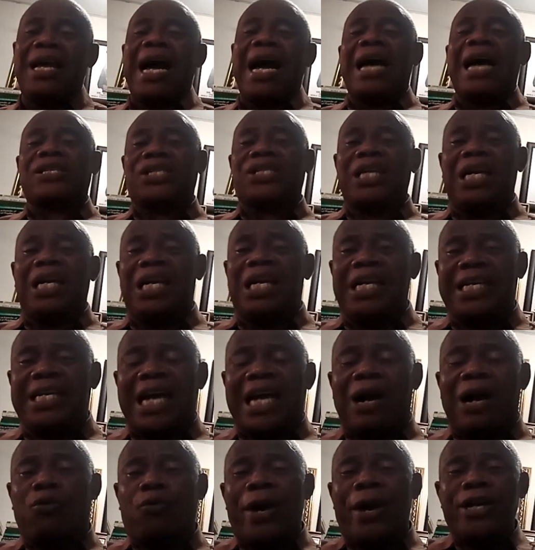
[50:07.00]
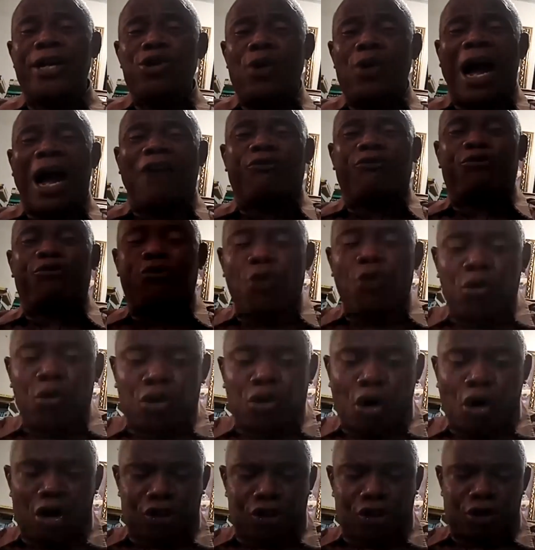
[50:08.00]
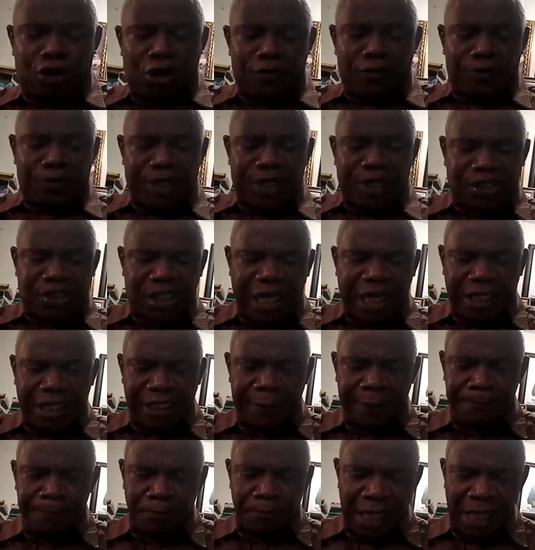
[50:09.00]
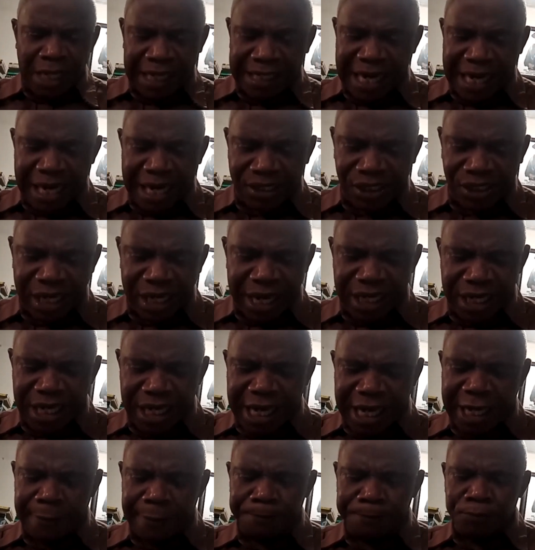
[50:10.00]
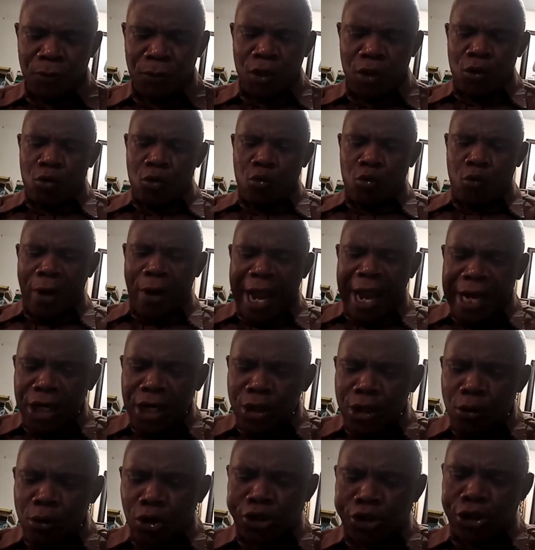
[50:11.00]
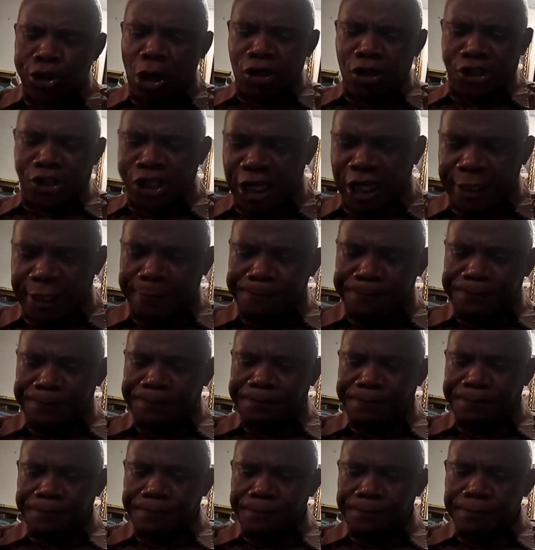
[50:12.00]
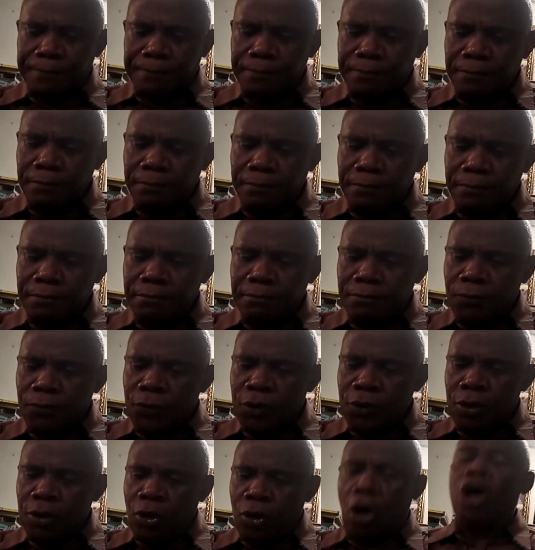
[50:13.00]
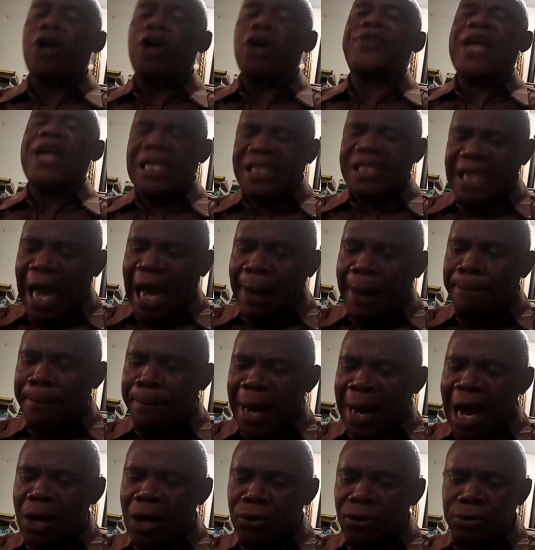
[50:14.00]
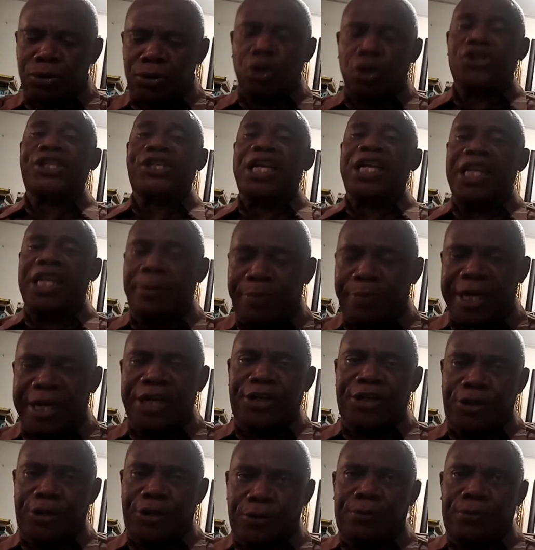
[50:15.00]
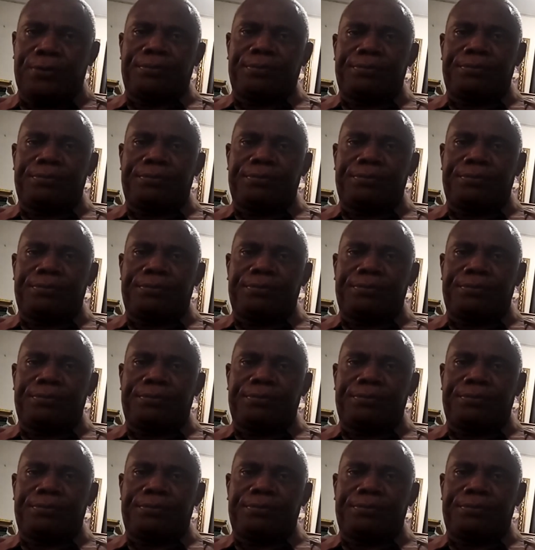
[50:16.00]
as a leader when you are focused on these things. And I say here, when you succeed, others are bound to celebrate you.